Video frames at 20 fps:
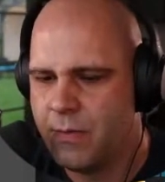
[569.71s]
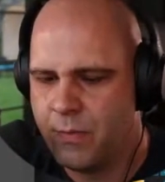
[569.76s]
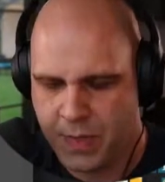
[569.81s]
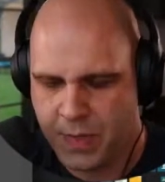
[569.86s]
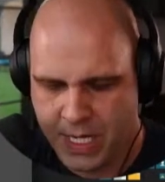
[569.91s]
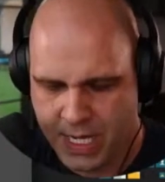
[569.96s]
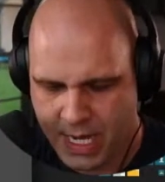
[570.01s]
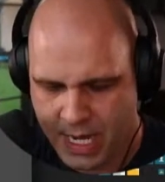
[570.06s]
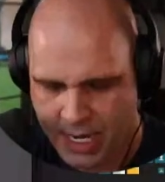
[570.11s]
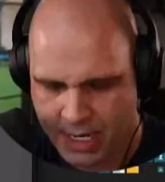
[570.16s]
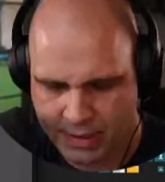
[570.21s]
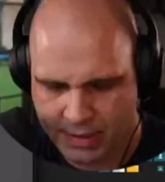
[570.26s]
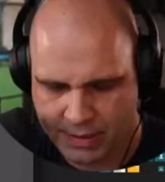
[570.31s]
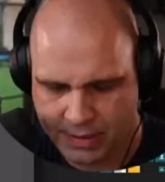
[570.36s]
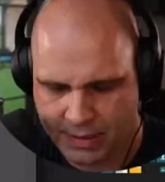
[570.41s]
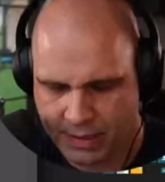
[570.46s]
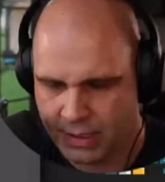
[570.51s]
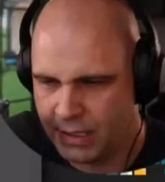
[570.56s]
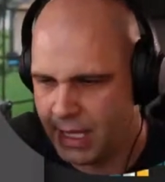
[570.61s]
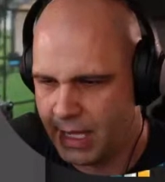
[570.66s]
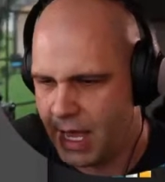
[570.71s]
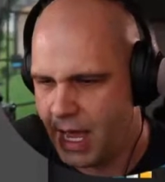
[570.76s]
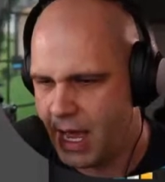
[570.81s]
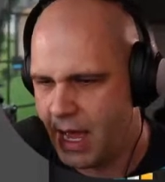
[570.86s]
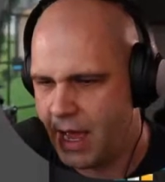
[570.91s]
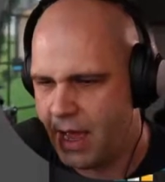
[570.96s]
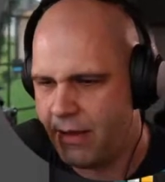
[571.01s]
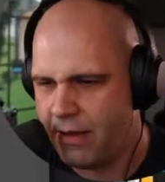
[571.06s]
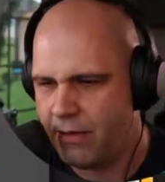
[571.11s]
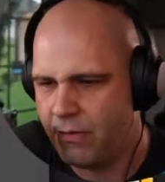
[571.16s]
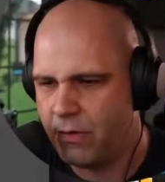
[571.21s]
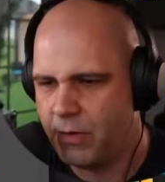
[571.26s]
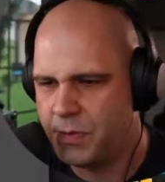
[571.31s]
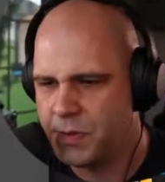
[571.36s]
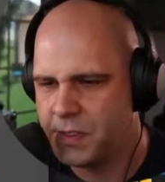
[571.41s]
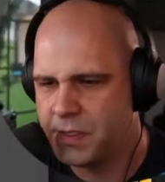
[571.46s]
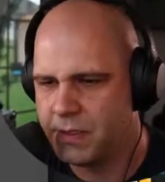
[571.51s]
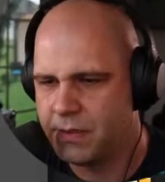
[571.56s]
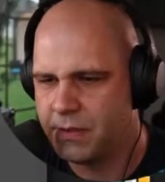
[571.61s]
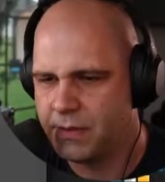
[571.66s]
Behance Live,
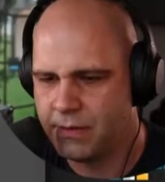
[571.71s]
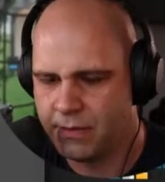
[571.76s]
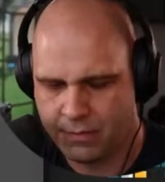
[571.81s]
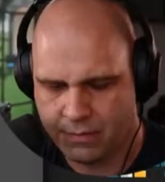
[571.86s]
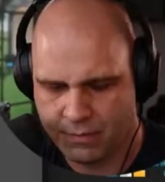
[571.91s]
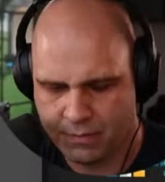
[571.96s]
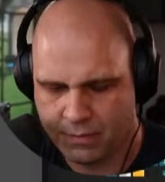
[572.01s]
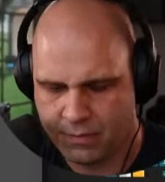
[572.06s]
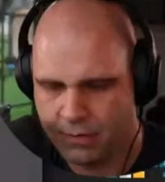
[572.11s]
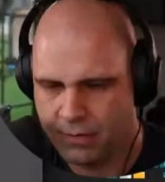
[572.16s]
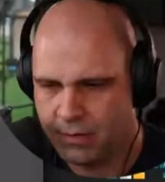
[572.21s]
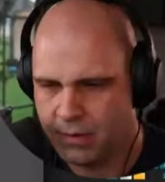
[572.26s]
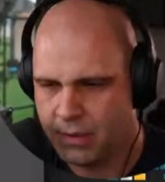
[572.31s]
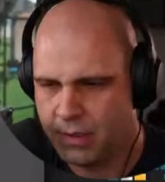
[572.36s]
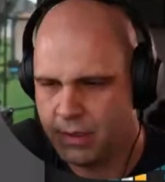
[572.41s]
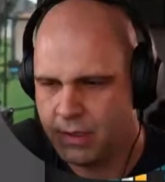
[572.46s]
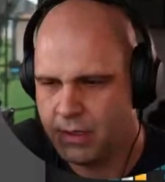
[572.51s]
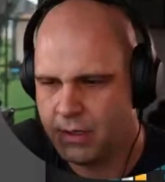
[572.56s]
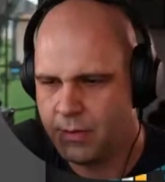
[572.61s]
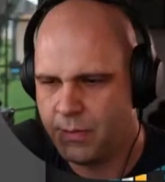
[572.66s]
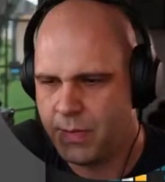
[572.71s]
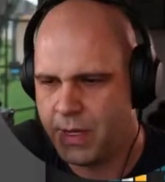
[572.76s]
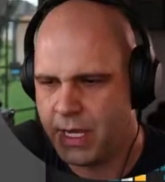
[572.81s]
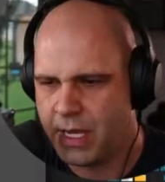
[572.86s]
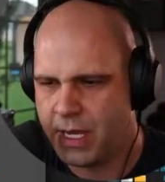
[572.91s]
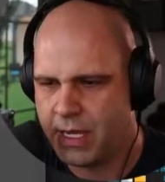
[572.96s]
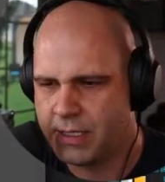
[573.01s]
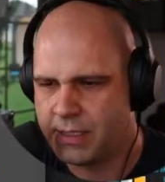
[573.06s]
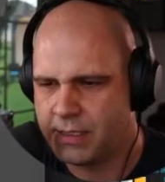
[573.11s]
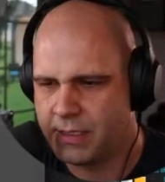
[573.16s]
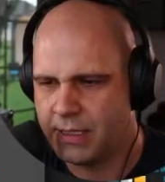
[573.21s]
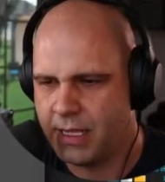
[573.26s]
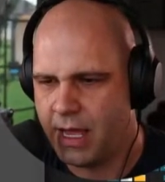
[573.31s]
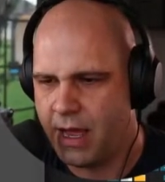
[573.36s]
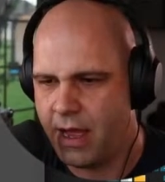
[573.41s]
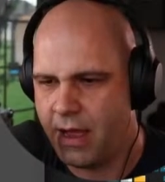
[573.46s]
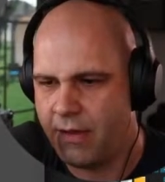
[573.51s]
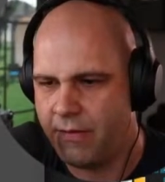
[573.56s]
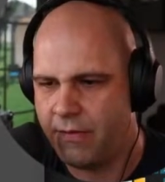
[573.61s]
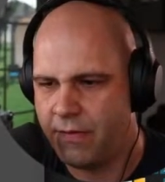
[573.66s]
whoops. Behance
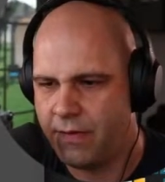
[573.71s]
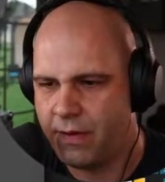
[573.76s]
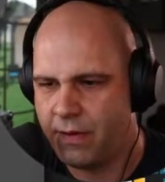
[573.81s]
Live